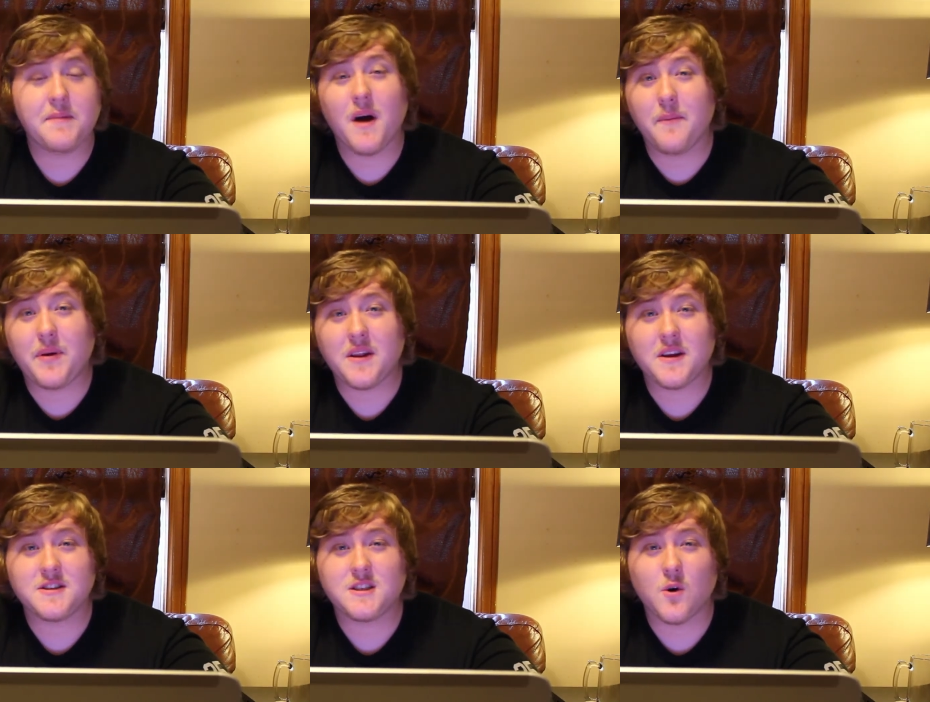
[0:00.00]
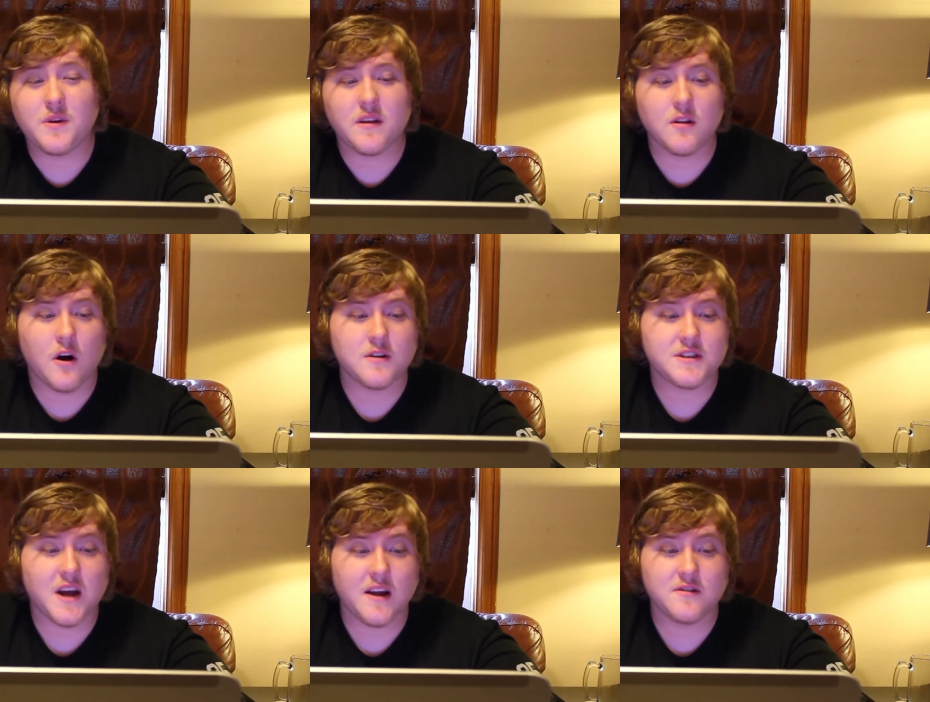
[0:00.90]
In my opinion, Sony's
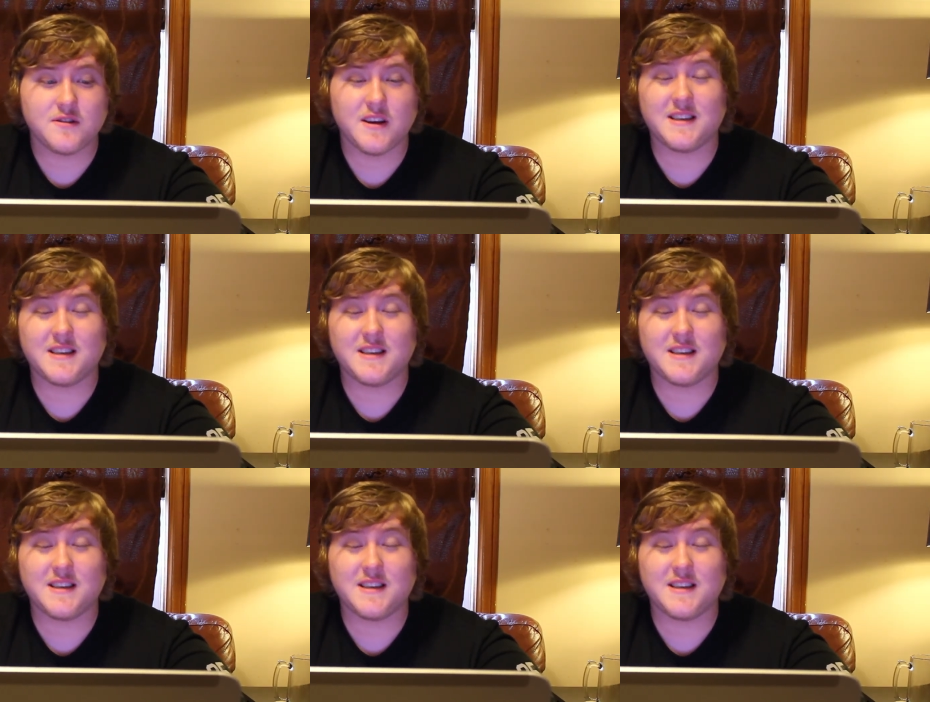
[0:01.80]
launch titles,